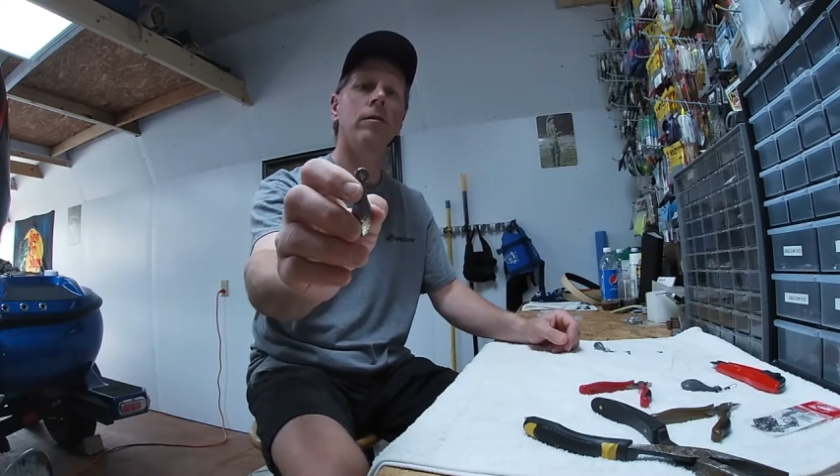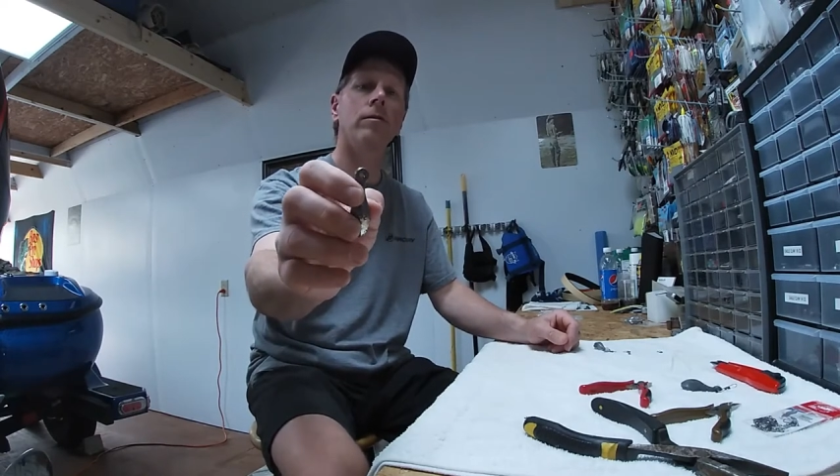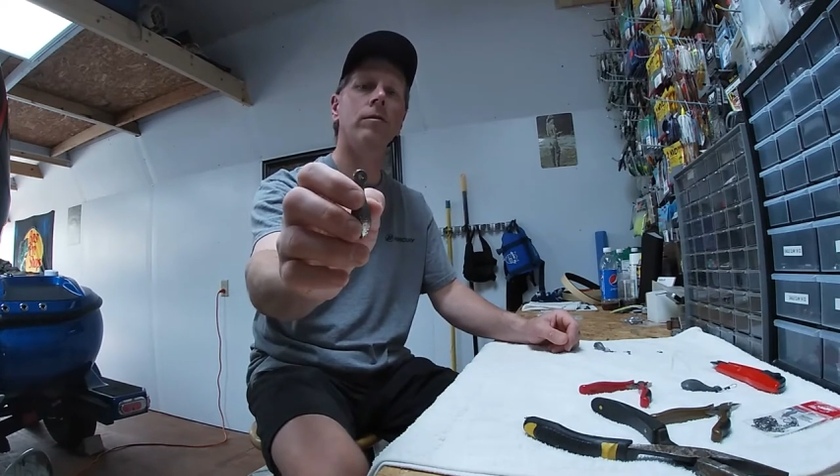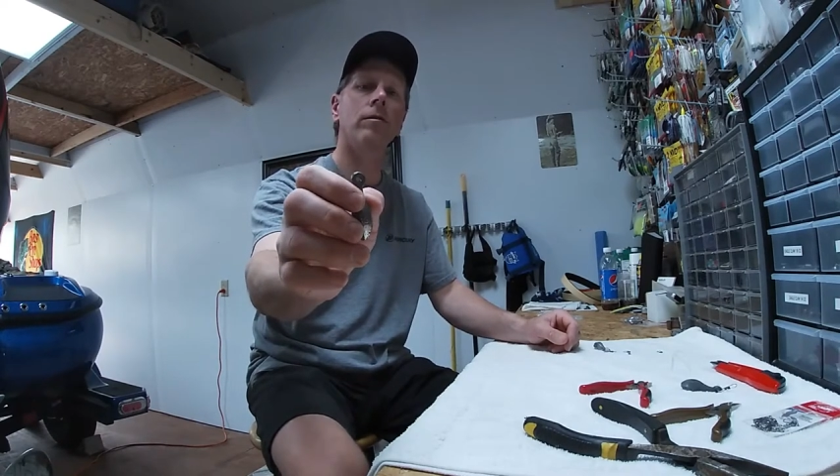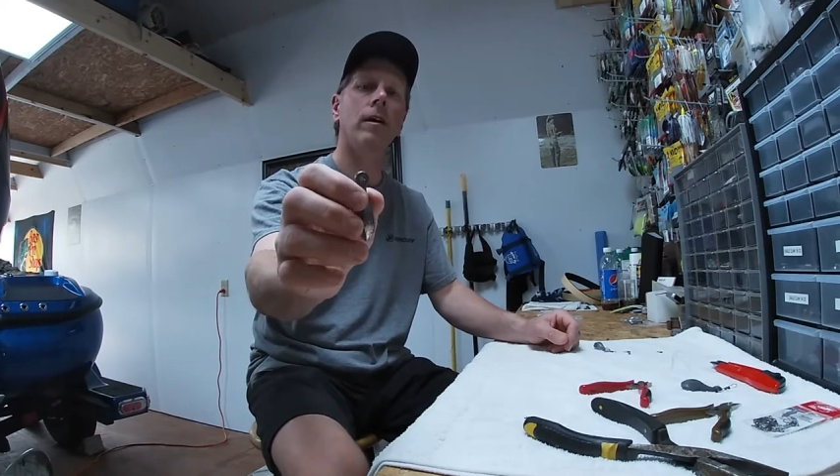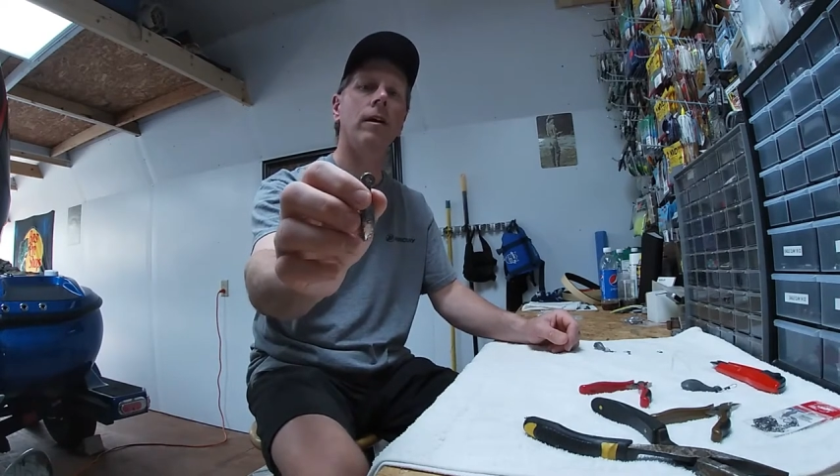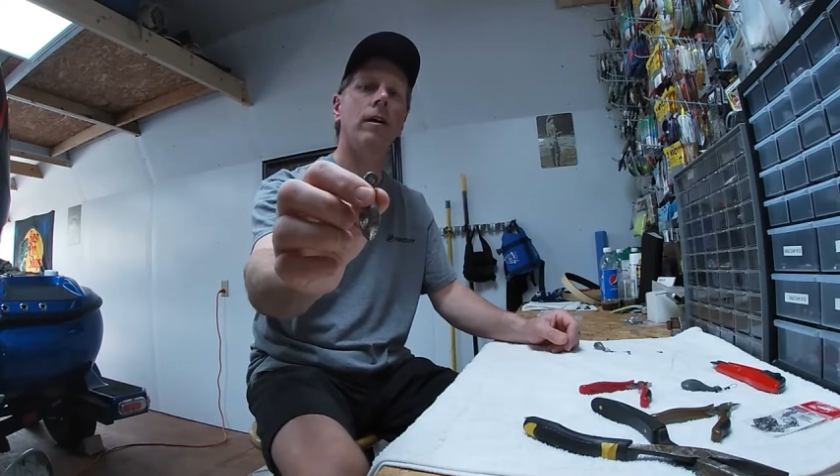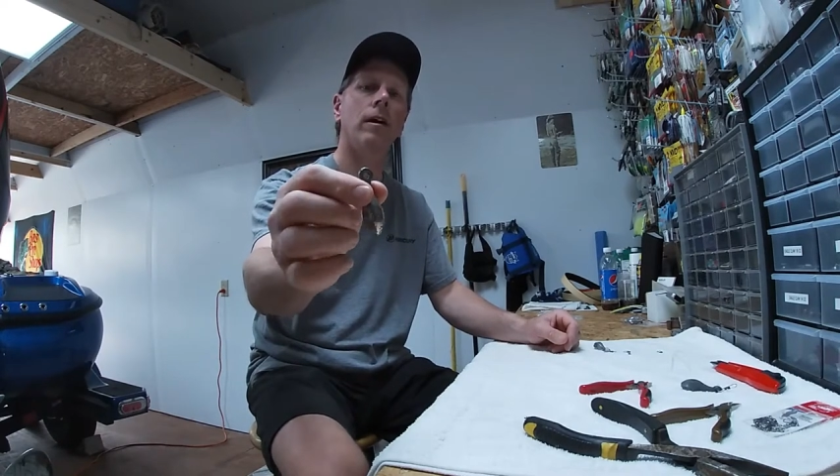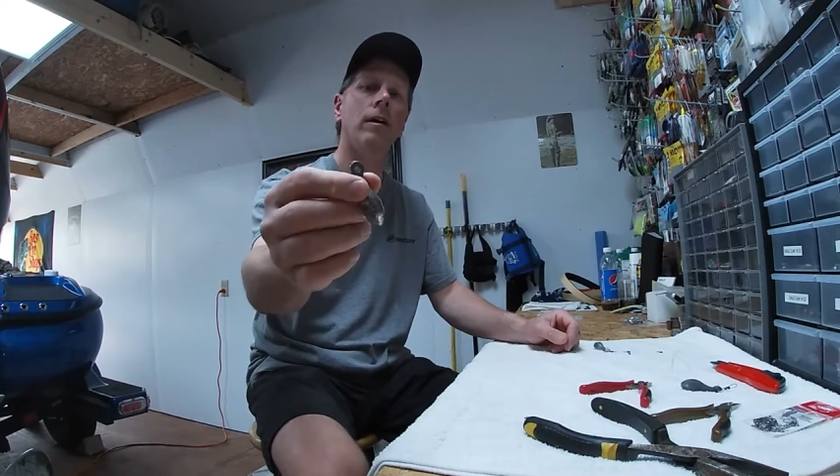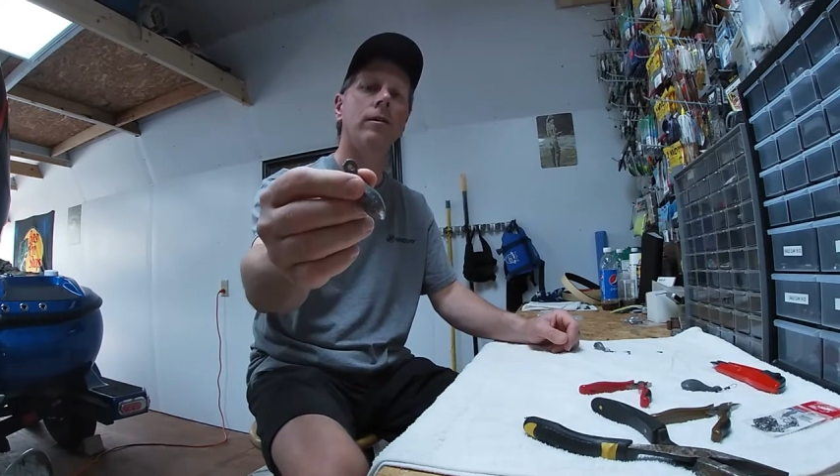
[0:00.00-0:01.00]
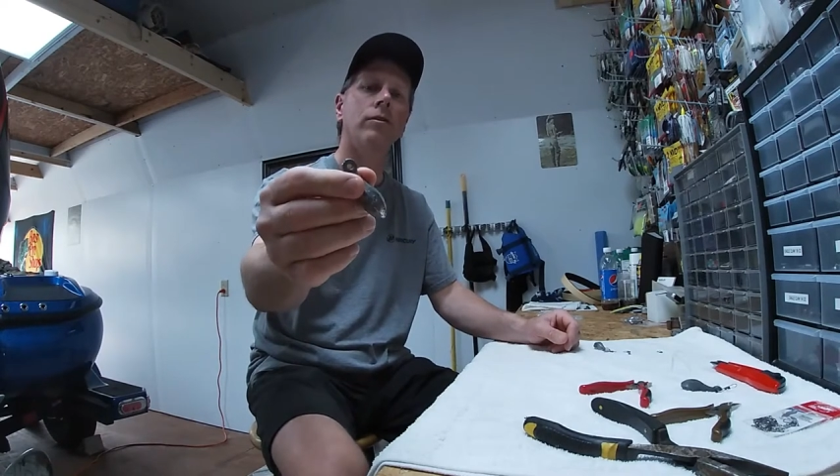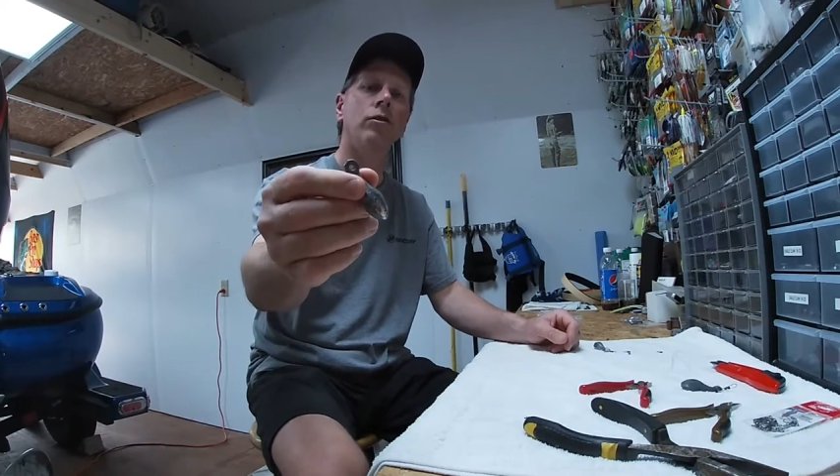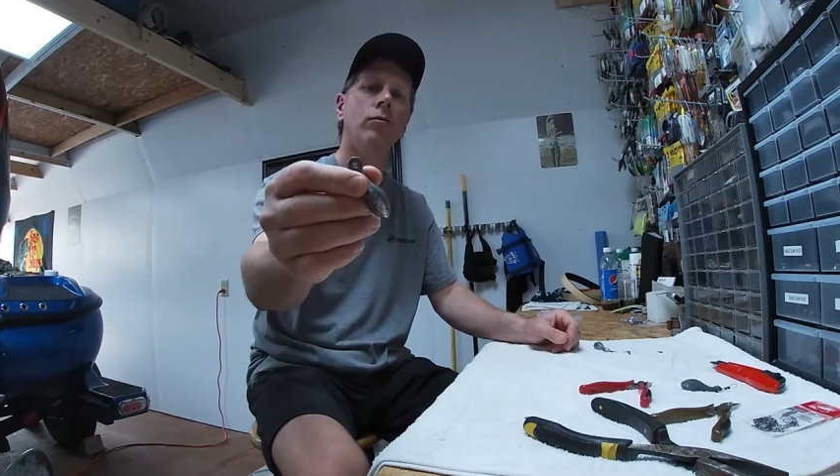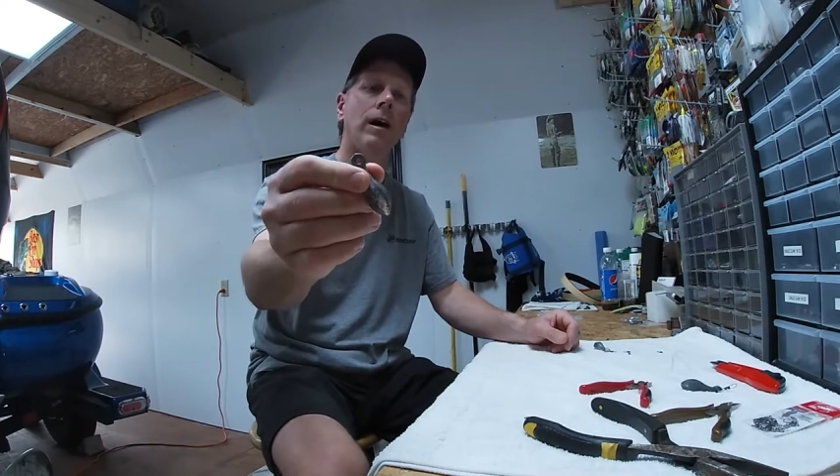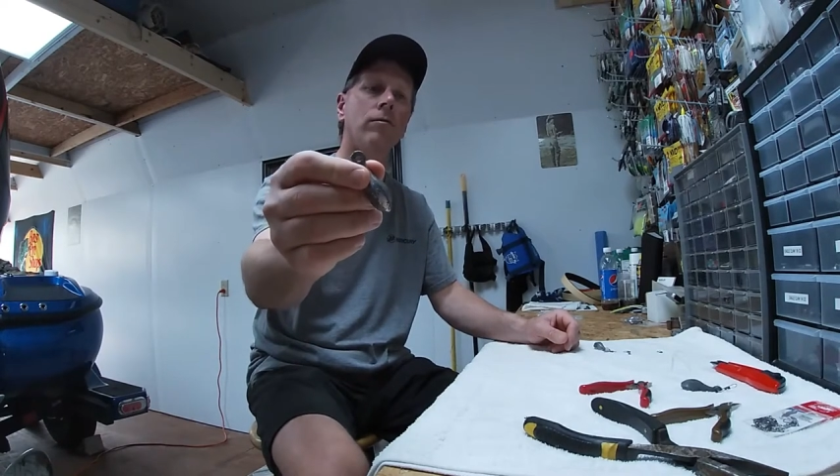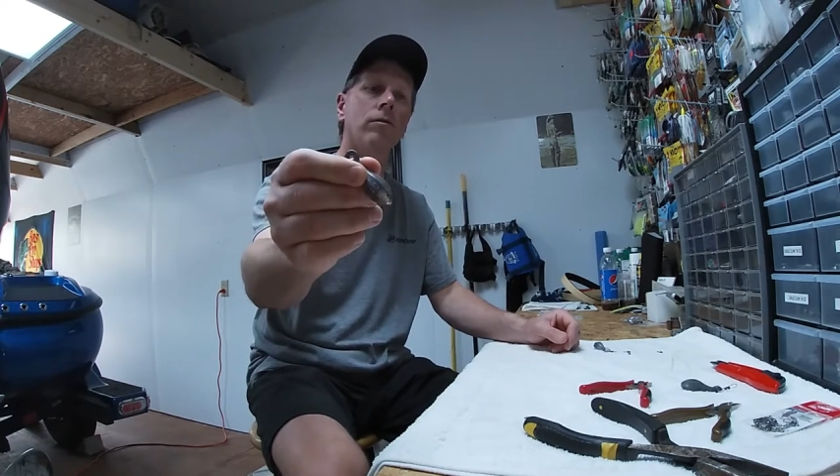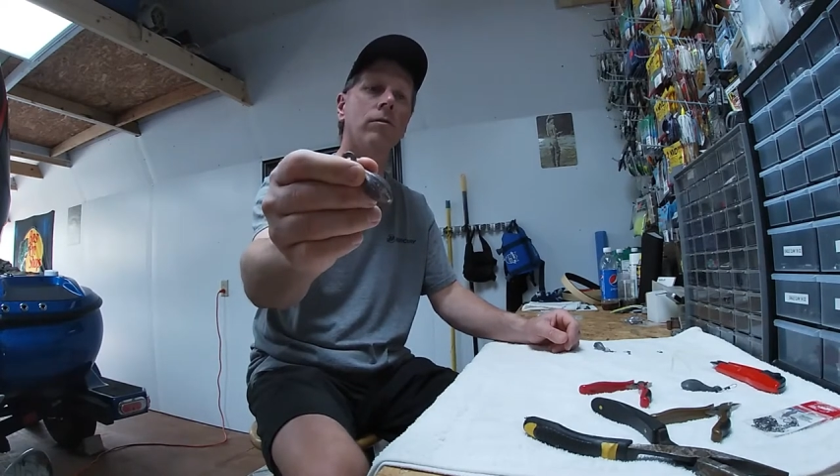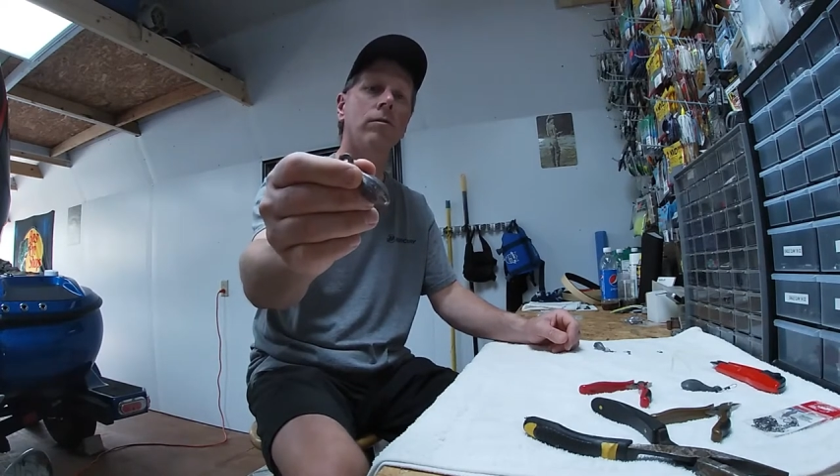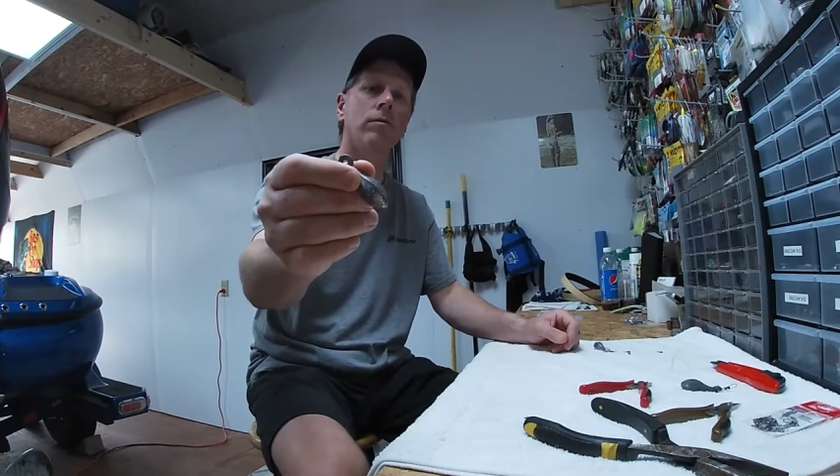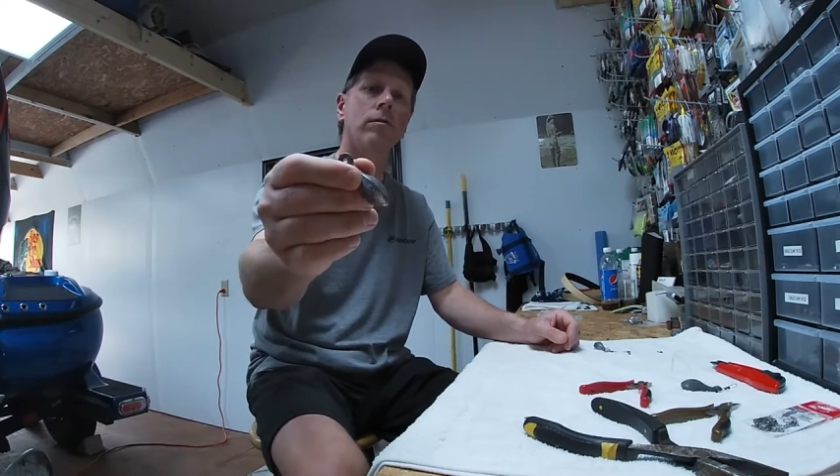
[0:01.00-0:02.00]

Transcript: This is a 2 ounce.